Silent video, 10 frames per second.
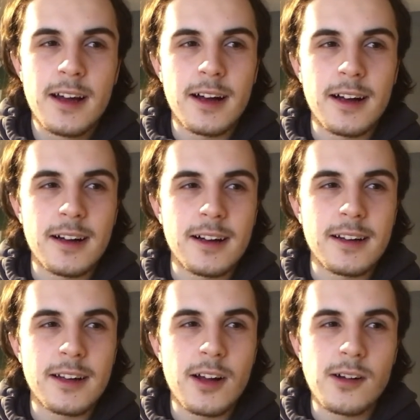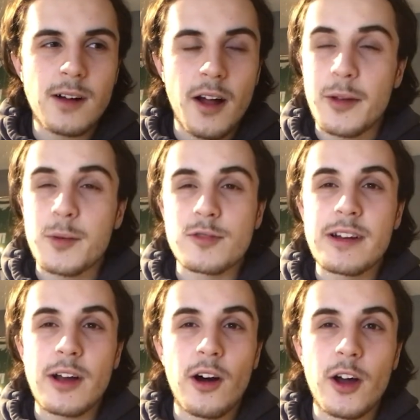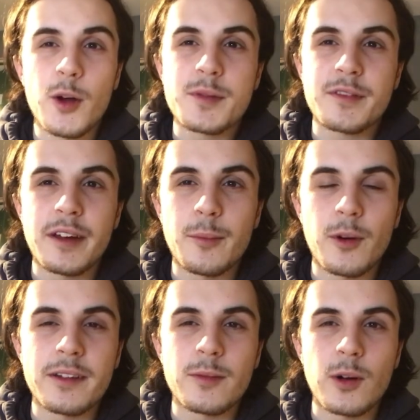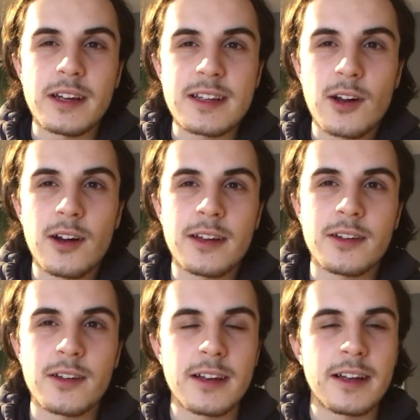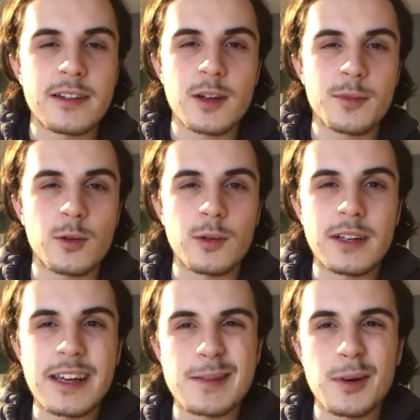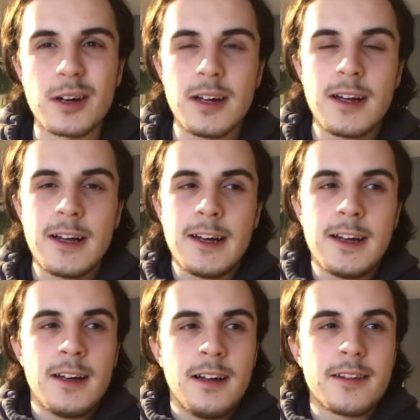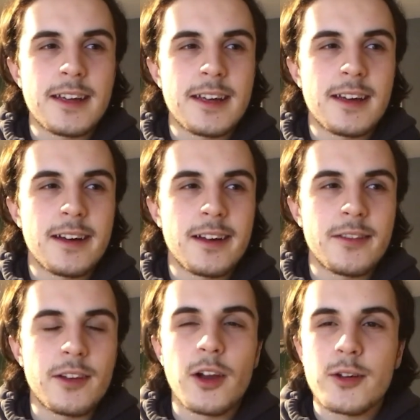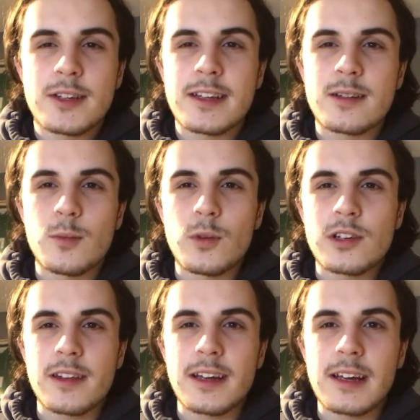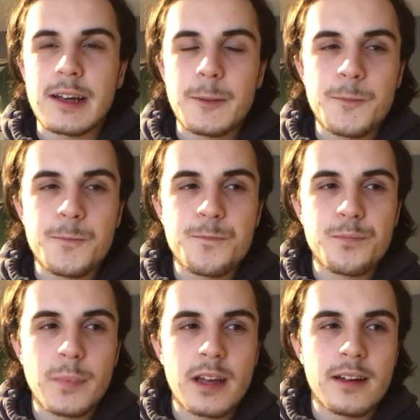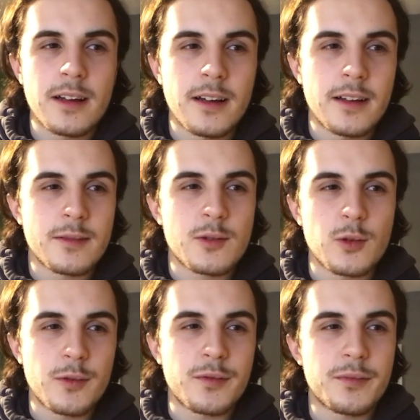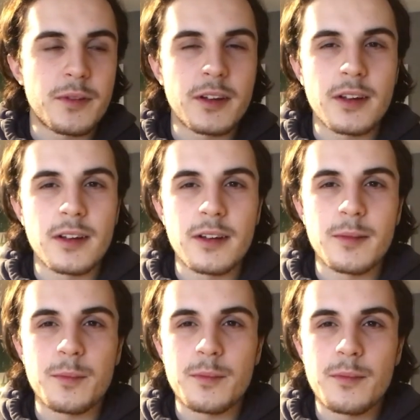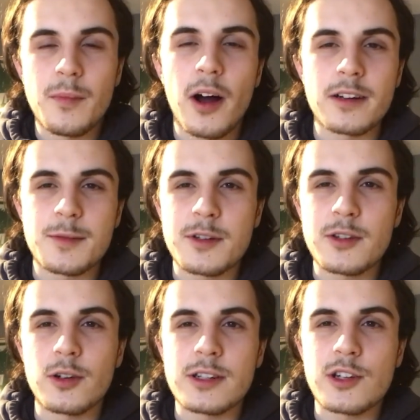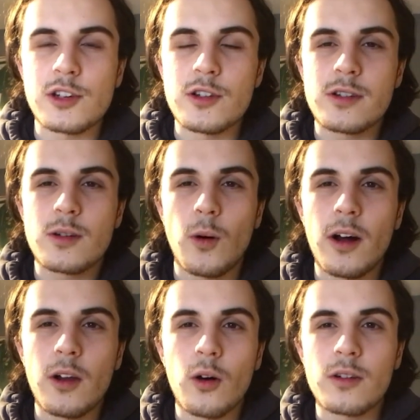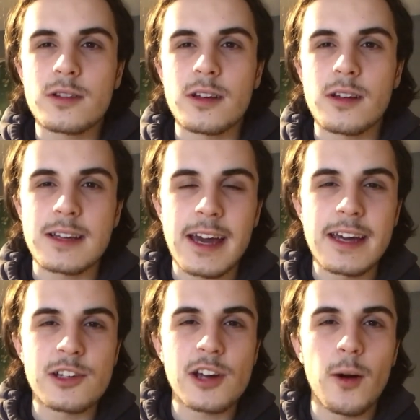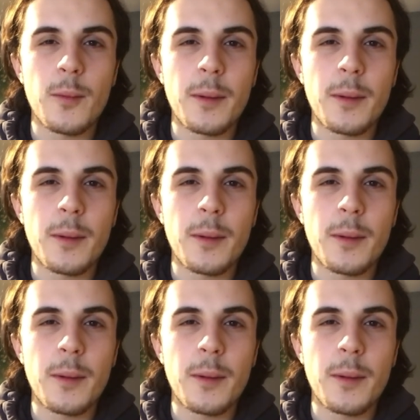There was really high hopes for him when he signed and in subsequent years, but the loan system, which I think sort of the higher ups at Norwich use quite a lot to gauge how a